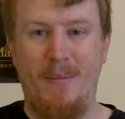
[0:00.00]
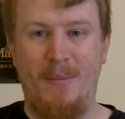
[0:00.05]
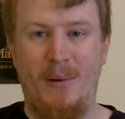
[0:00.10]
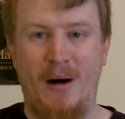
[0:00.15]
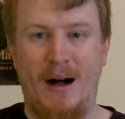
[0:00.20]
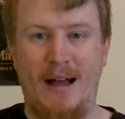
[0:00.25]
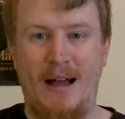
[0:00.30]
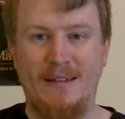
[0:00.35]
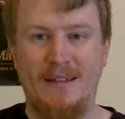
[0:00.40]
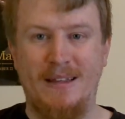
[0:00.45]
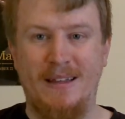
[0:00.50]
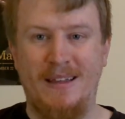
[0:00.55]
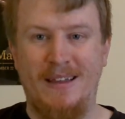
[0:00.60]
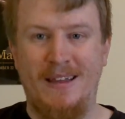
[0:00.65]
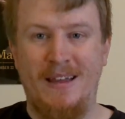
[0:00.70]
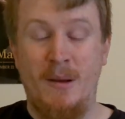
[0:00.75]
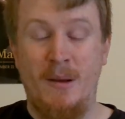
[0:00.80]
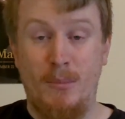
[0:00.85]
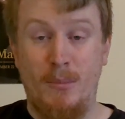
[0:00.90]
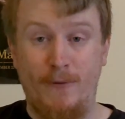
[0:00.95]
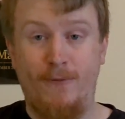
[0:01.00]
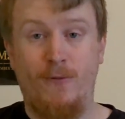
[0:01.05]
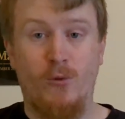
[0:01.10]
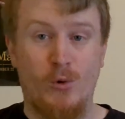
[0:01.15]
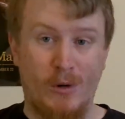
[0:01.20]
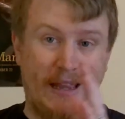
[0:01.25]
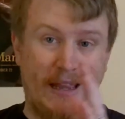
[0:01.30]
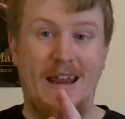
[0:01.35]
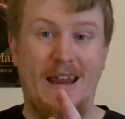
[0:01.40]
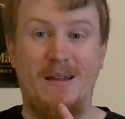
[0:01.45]
bought
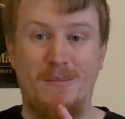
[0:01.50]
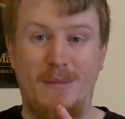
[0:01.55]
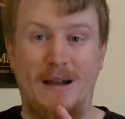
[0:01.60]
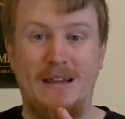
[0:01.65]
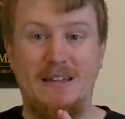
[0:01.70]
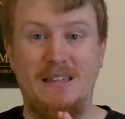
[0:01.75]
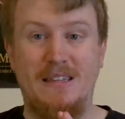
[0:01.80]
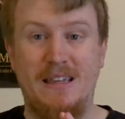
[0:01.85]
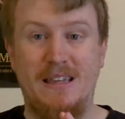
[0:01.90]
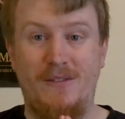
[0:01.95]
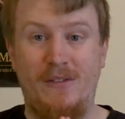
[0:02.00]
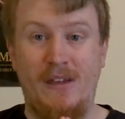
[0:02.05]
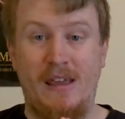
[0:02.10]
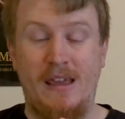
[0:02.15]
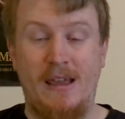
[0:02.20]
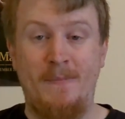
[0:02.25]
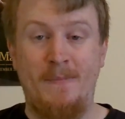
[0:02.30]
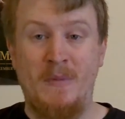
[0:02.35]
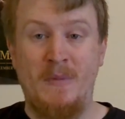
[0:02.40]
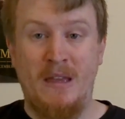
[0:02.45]
before getting my TV.